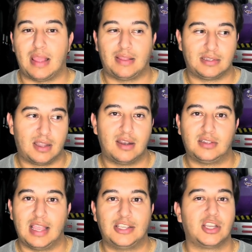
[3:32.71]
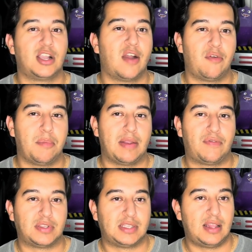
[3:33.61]
that this unsanctioned government
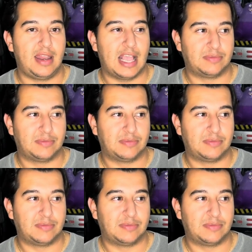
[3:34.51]
facility has